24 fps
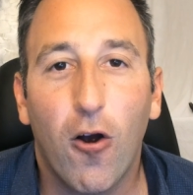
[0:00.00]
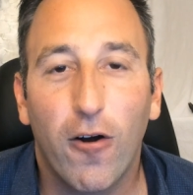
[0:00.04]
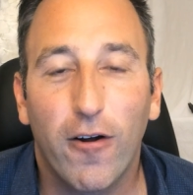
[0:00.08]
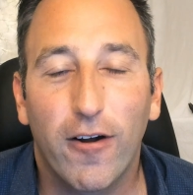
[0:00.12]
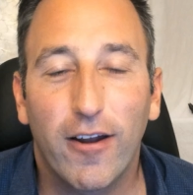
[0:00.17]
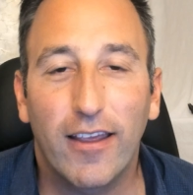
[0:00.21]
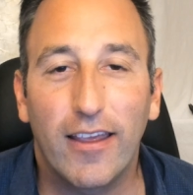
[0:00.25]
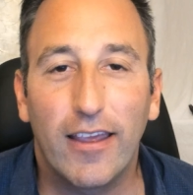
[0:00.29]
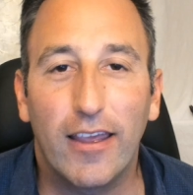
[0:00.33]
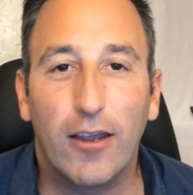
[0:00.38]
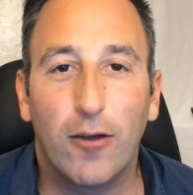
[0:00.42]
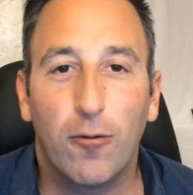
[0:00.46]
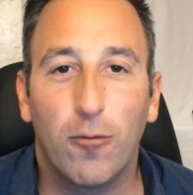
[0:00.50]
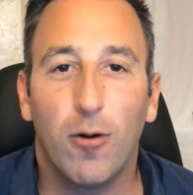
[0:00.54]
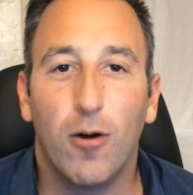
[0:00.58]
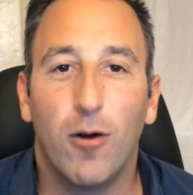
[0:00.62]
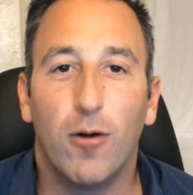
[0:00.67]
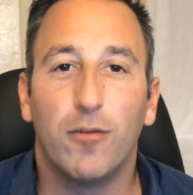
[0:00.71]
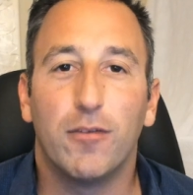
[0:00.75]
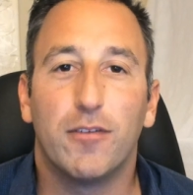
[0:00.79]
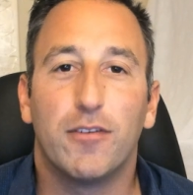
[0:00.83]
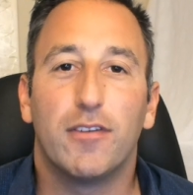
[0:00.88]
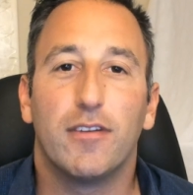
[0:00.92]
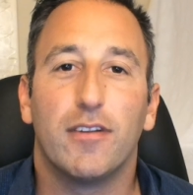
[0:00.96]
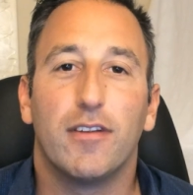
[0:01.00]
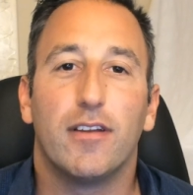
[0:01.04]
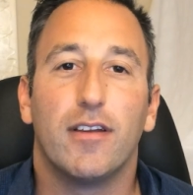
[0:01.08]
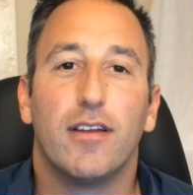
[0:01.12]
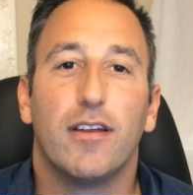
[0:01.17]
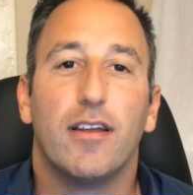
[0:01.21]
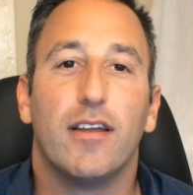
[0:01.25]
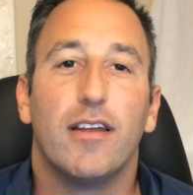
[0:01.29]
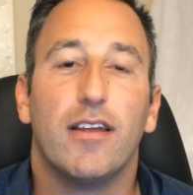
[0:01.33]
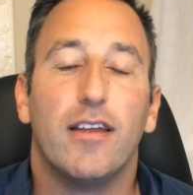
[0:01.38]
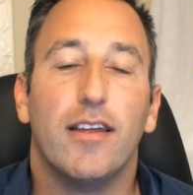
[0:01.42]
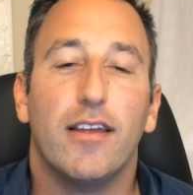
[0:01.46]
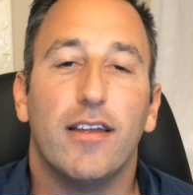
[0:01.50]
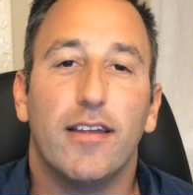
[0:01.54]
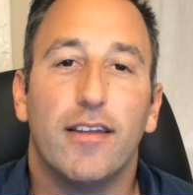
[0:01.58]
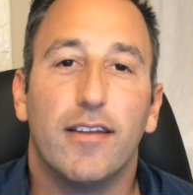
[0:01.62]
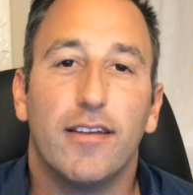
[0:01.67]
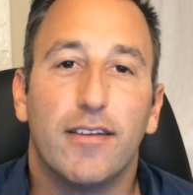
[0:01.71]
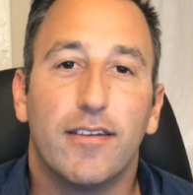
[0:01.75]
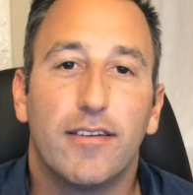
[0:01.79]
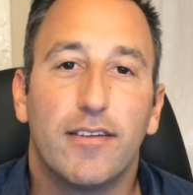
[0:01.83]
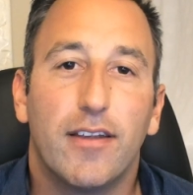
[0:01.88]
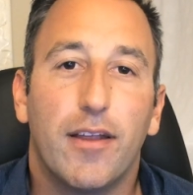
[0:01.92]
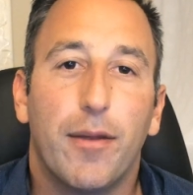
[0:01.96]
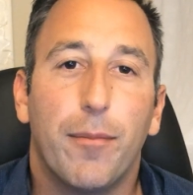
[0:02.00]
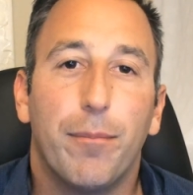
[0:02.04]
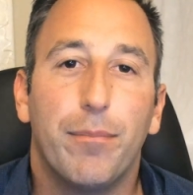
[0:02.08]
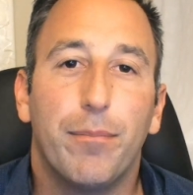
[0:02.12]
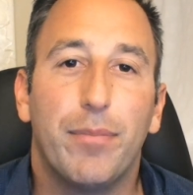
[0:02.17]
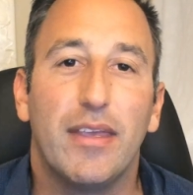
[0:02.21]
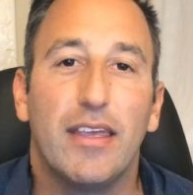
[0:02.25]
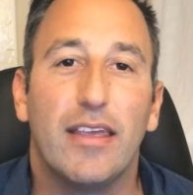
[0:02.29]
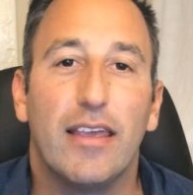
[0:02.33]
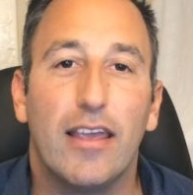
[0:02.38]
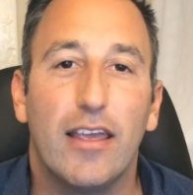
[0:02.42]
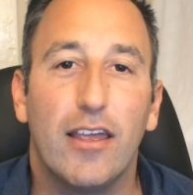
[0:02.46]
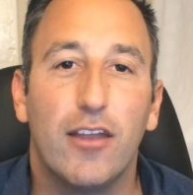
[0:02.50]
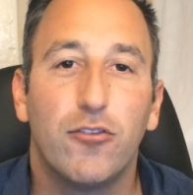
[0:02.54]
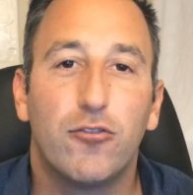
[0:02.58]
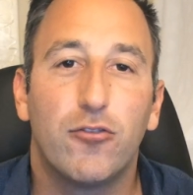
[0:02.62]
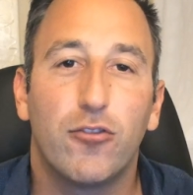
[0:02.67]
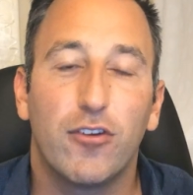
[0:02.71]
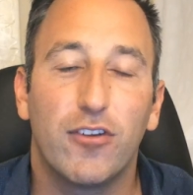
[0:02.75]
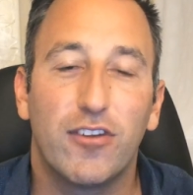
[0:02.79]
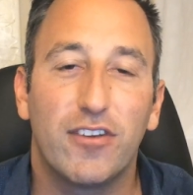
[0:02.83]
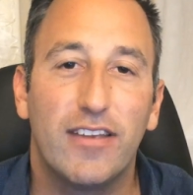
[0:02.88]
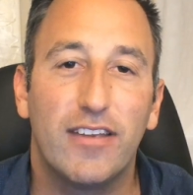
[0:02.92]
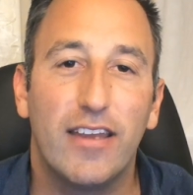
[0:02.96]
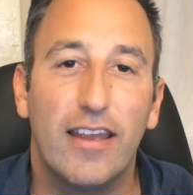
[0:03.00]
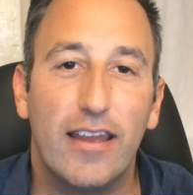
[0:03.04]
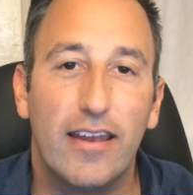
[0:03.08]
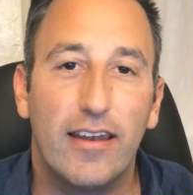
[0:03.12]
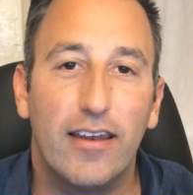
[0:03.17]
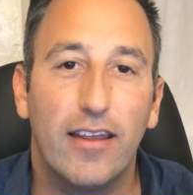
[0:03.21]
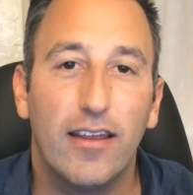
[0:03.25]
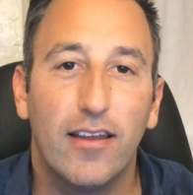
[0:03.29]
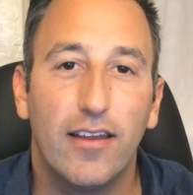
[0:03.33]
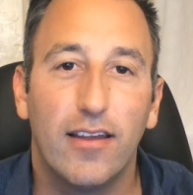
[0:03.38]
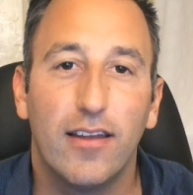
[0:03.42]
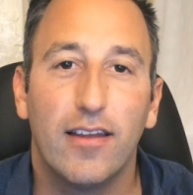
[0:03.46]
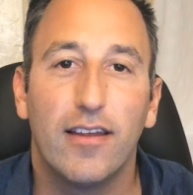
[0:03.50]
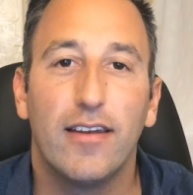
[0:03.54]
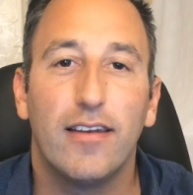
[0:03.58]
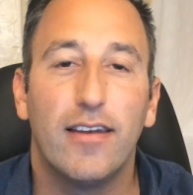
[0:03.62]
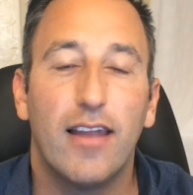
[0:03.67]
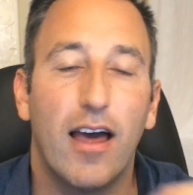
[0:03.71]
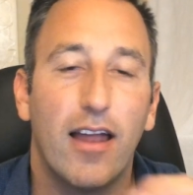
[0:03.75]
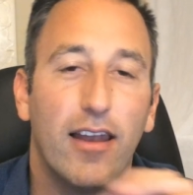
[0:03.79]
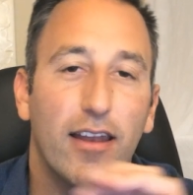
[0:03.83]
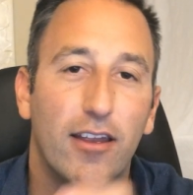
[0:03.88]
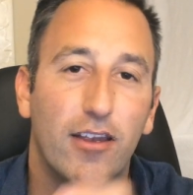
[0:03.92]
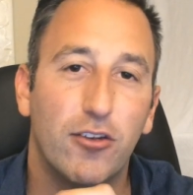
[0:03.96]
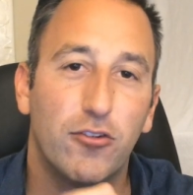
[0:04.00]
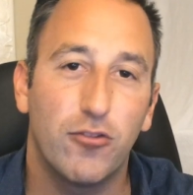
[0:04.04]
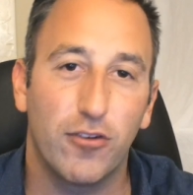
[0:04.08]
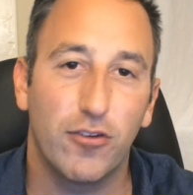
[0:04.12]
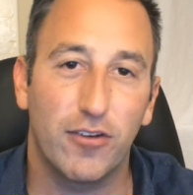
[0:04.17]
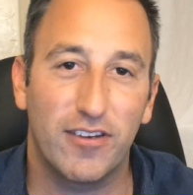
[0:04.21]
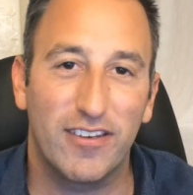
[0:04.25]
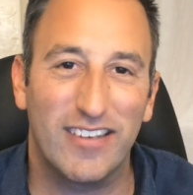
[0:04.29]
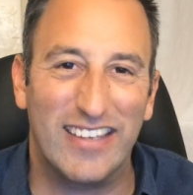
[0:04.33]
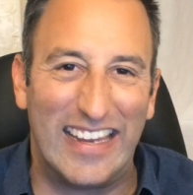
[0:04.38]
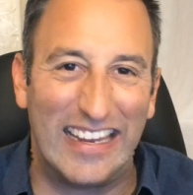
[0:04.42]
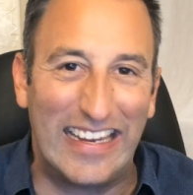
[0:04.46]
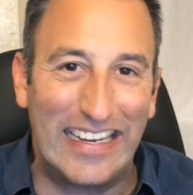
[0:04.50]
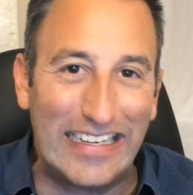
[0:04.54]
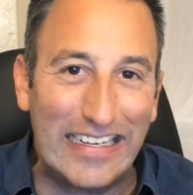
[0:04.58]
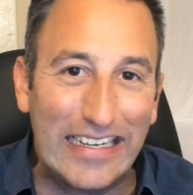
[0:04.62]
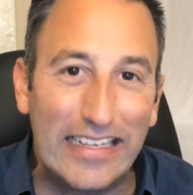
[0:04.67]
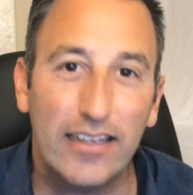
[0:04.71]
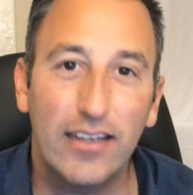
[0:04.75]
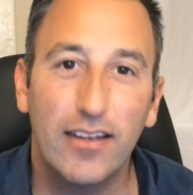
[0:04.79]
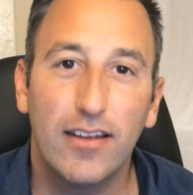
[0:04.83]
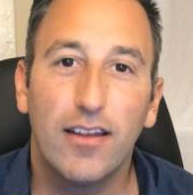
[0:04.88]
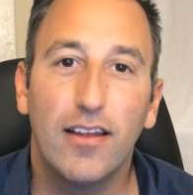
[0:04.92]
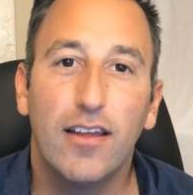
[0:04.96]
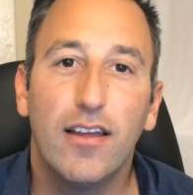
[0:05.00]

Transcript: Carnegie quotes is be interested, not interesting.